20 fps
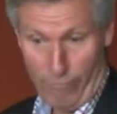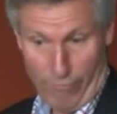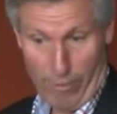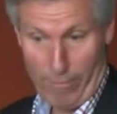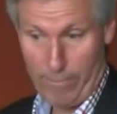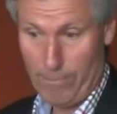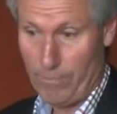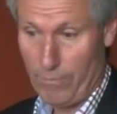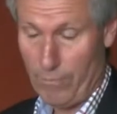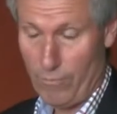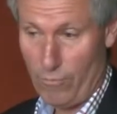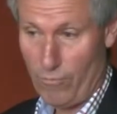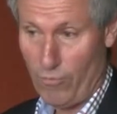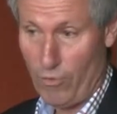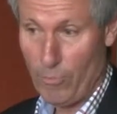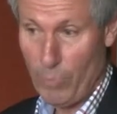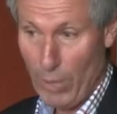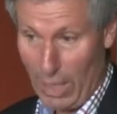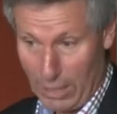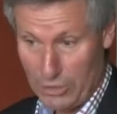from
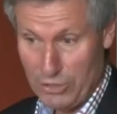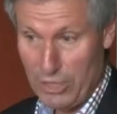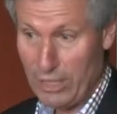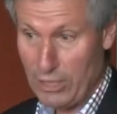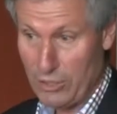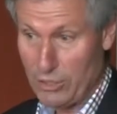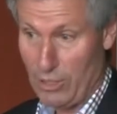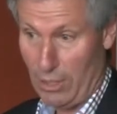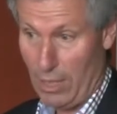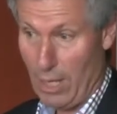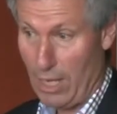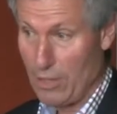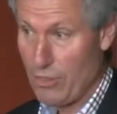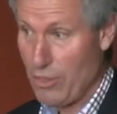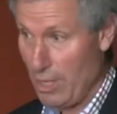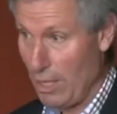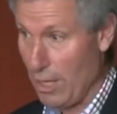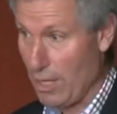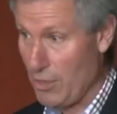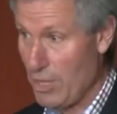politics,
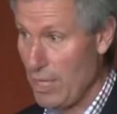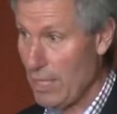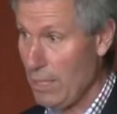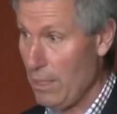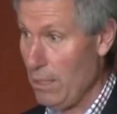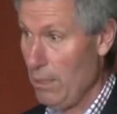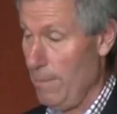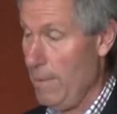I think.